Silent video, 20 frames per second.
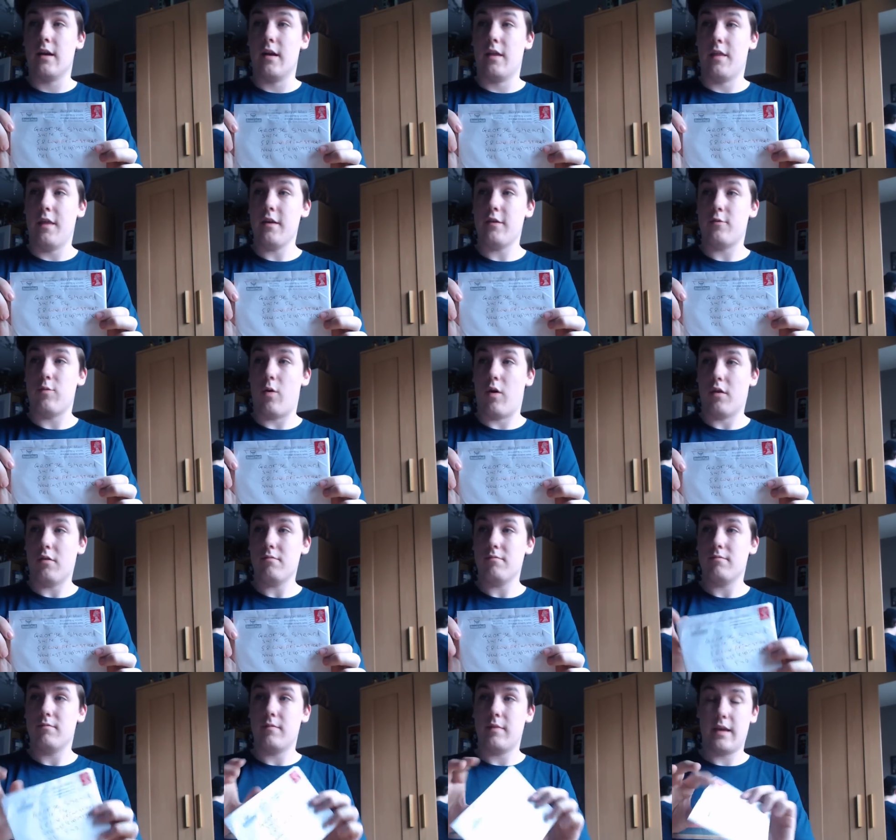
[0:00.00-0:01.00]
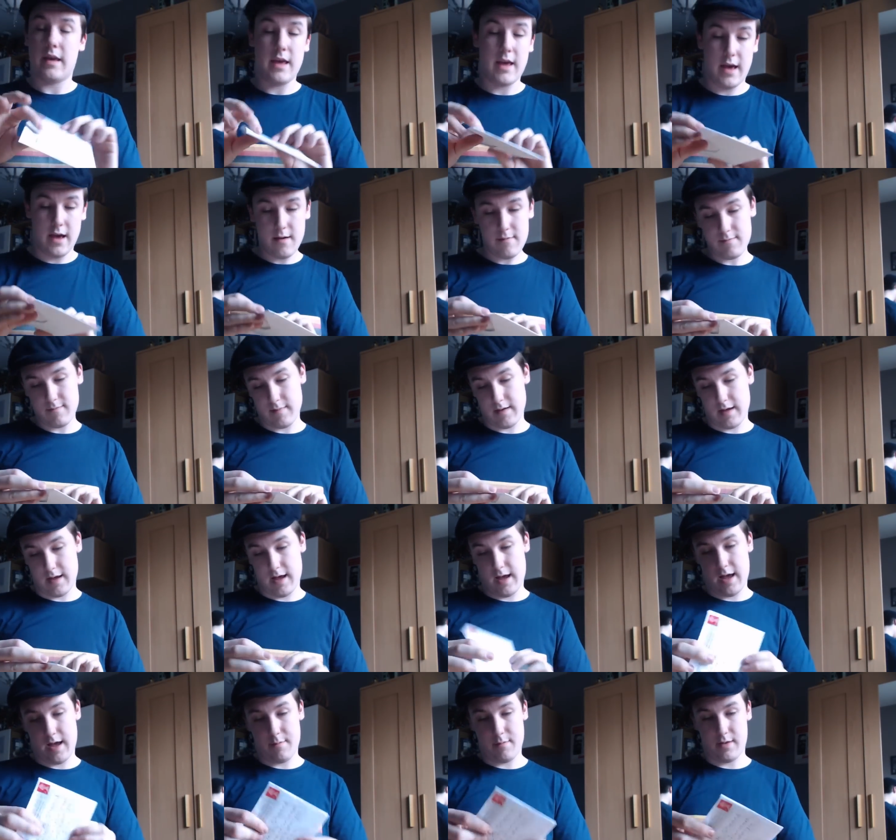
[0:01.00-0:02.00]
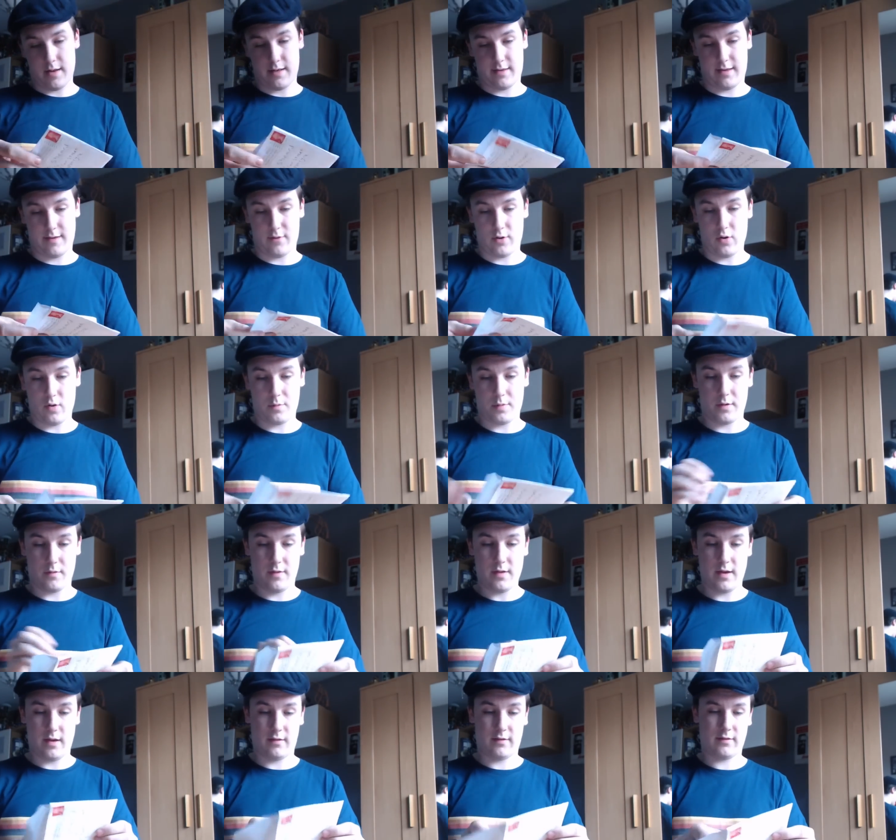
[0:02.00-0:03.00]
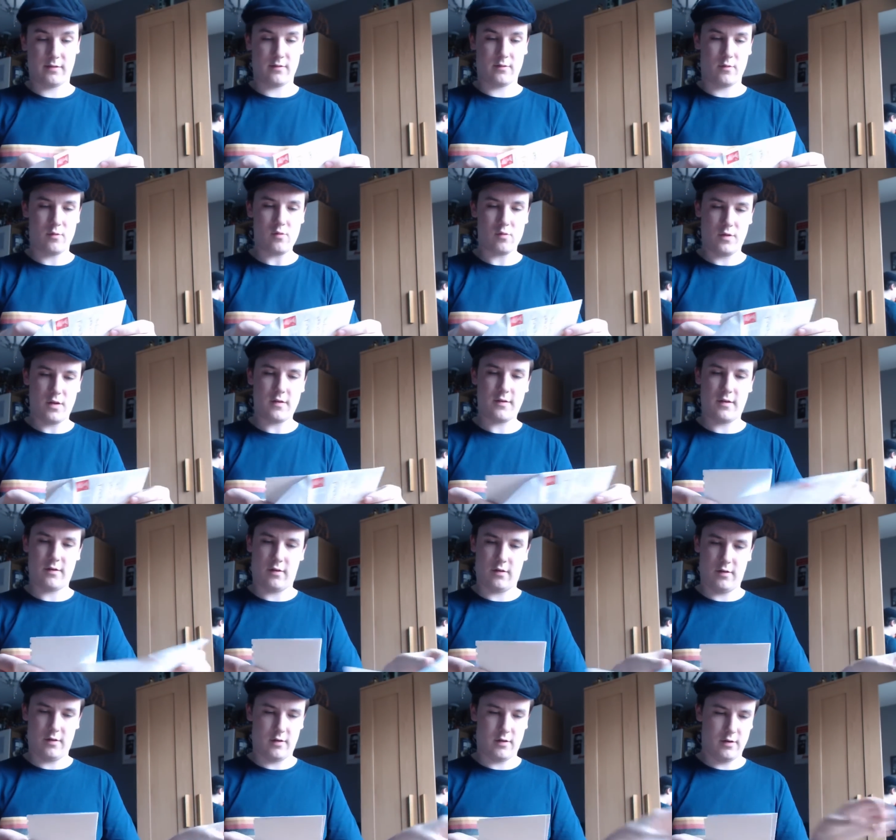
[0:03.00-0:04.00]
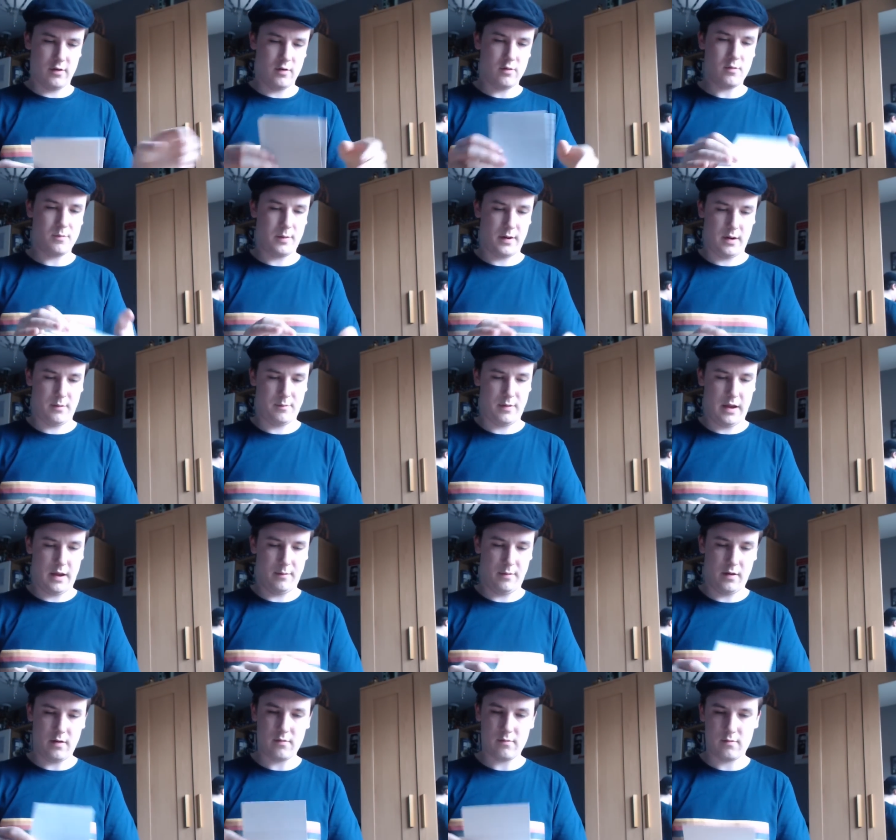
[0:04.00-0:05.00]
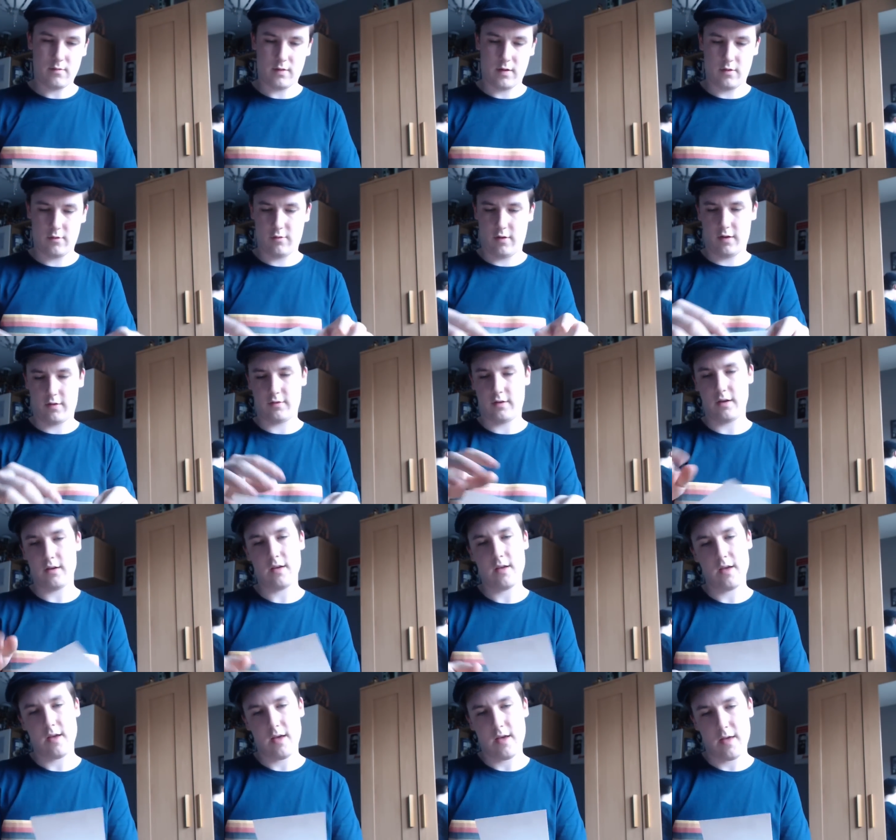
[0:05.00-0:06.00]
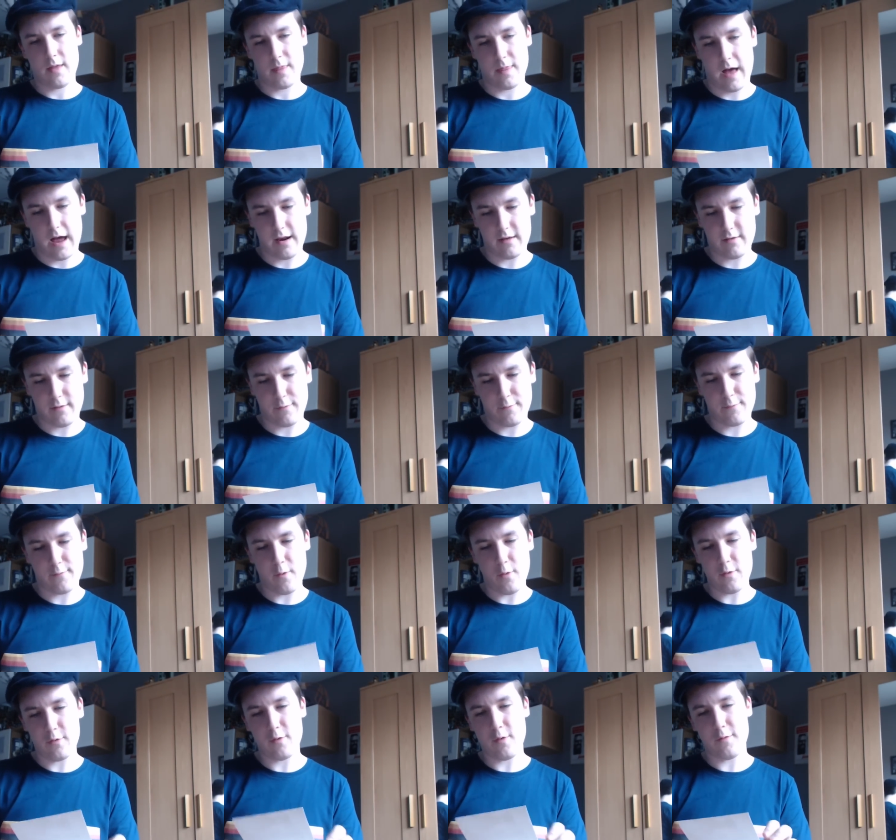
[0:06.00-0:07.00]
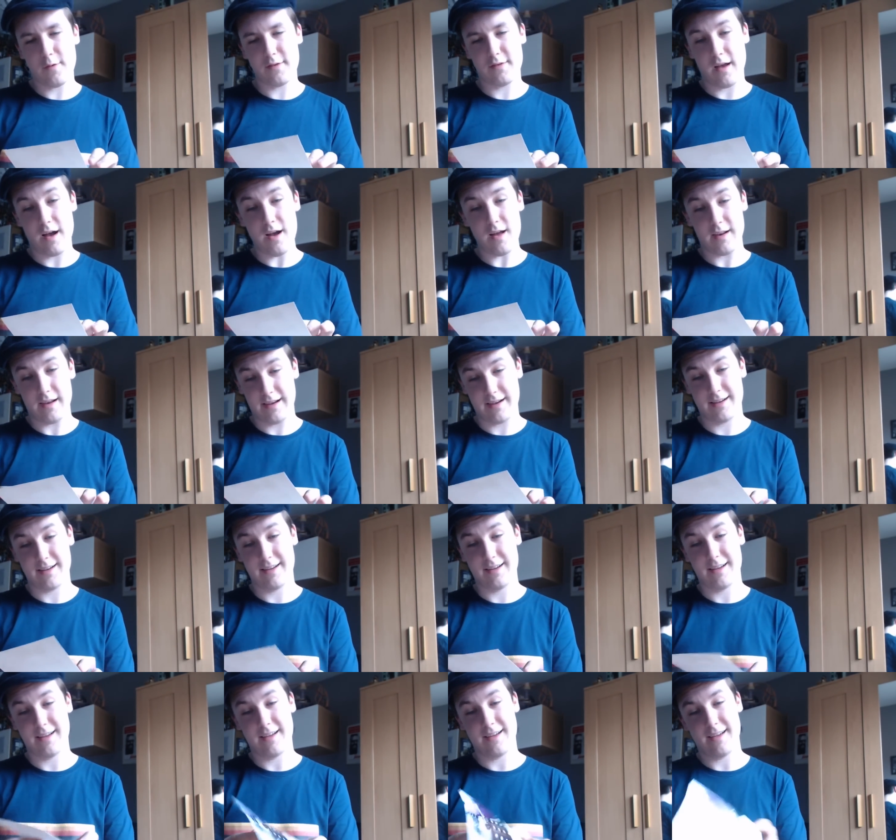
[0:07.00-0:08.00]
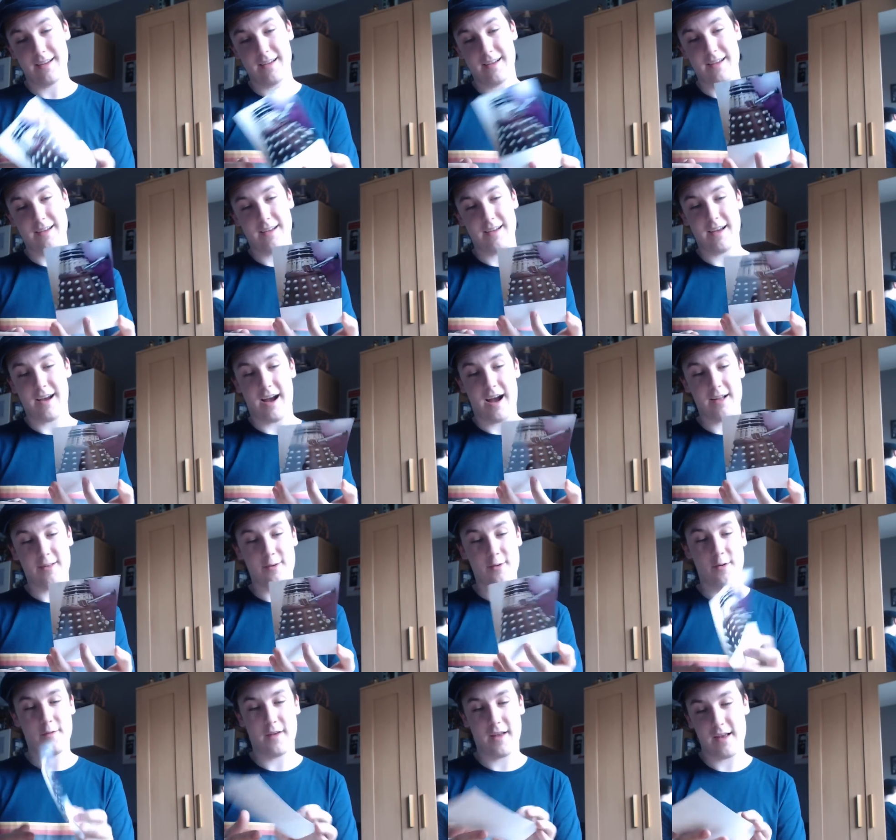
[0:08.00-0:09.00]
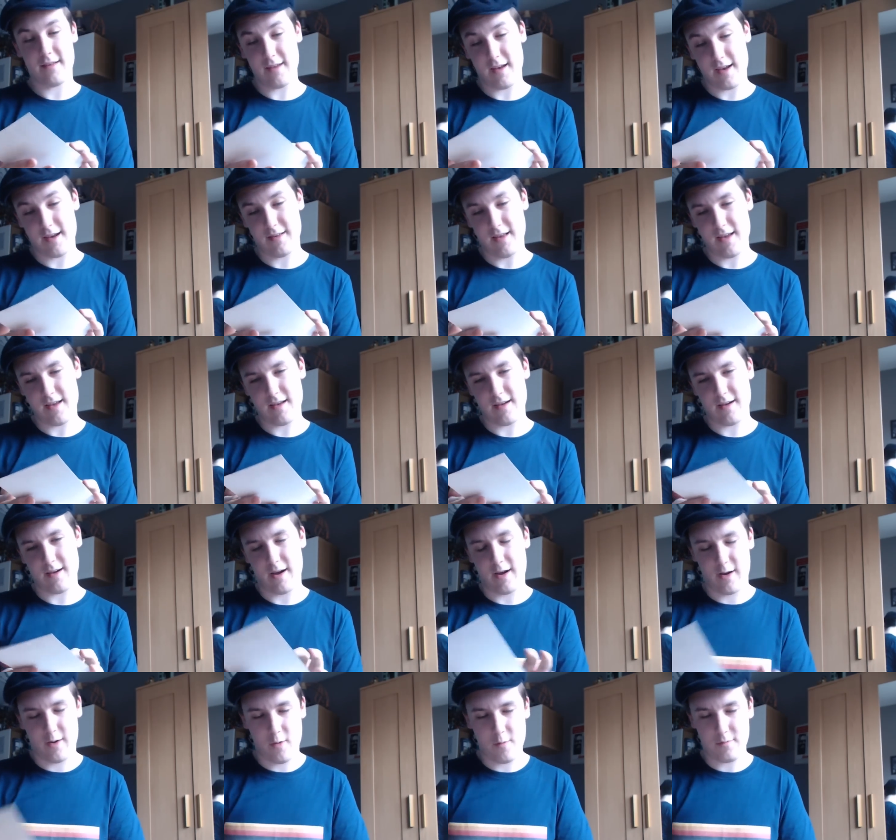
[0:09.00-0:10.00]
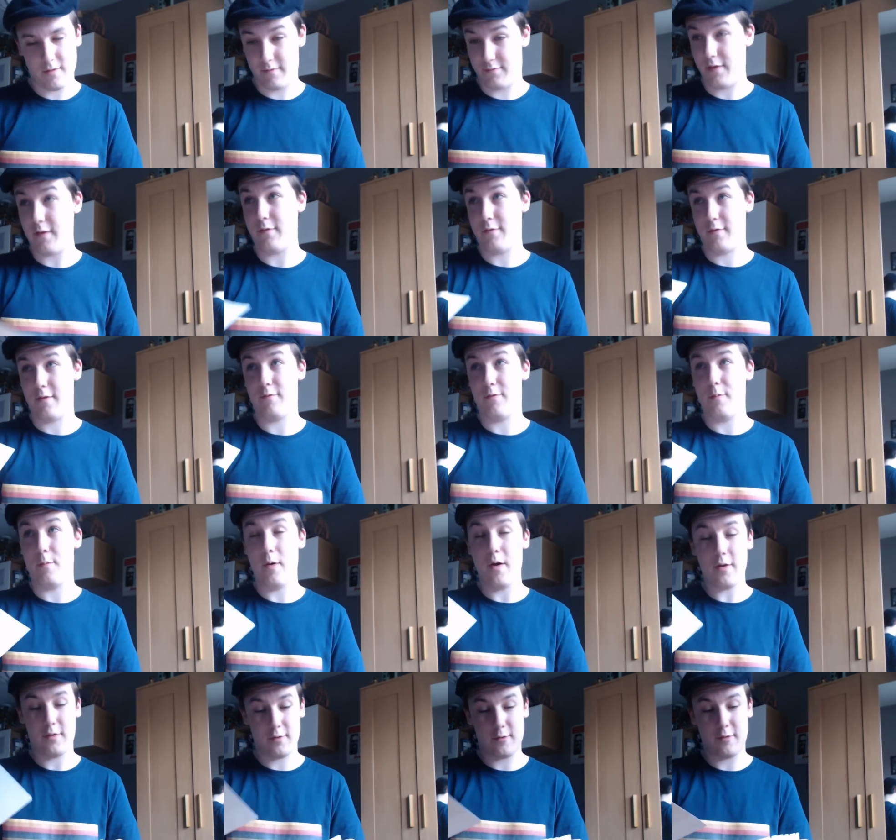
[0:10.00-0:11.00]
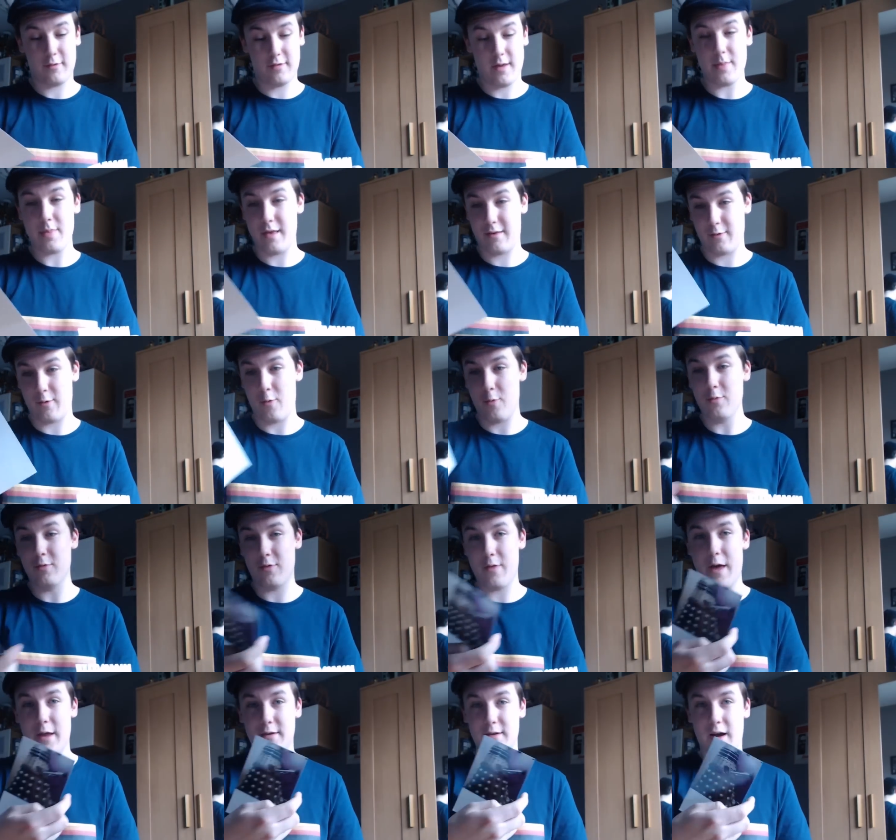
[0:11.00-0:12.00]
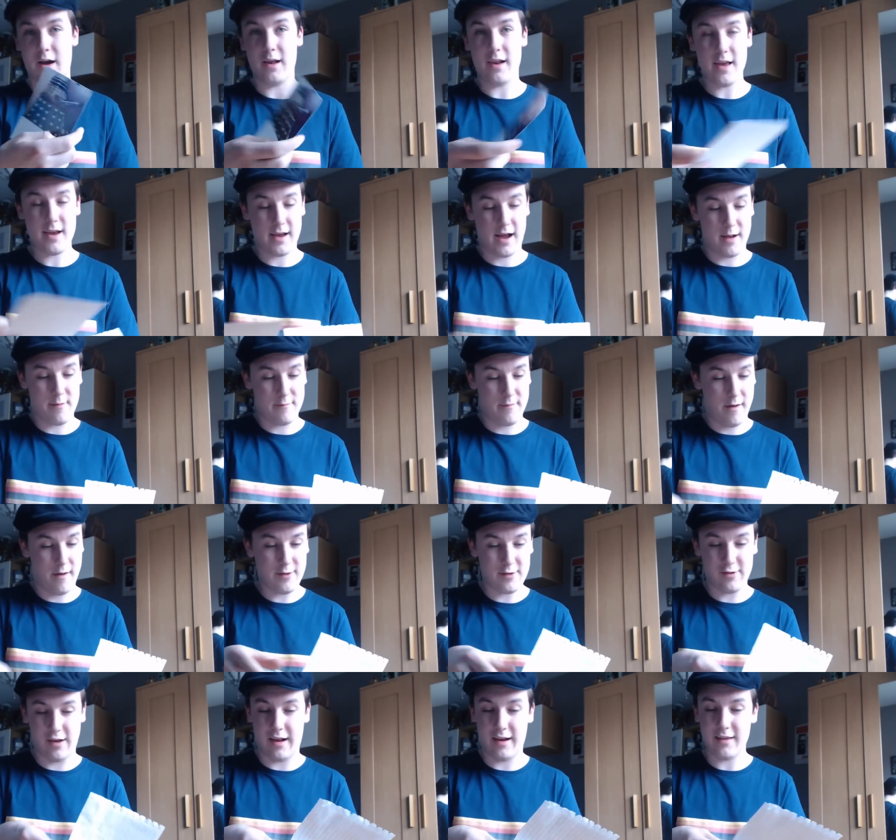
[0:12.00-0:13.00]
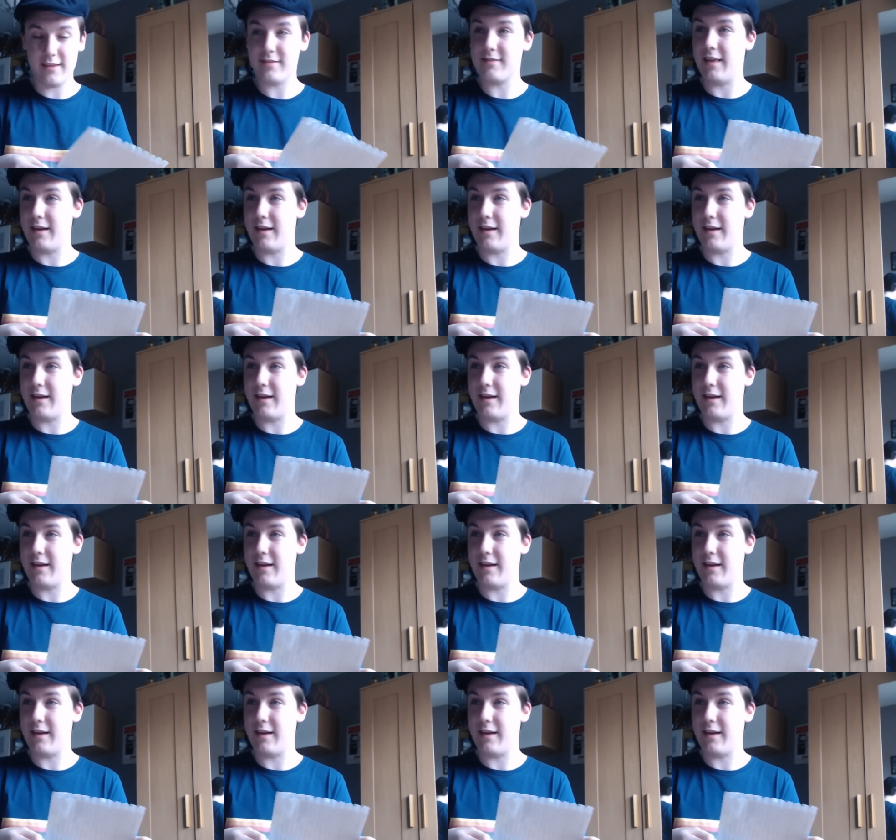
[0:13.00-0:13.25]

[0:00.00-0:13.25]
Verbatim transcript: This one here, um, let's have a look of this. Oh, this is on notepad paper. Interesting. That is a photo of a Dalek. I don't know if that is it. Is that? I hope if this, if the person who sent this owns that Dalek, I'm very jealous.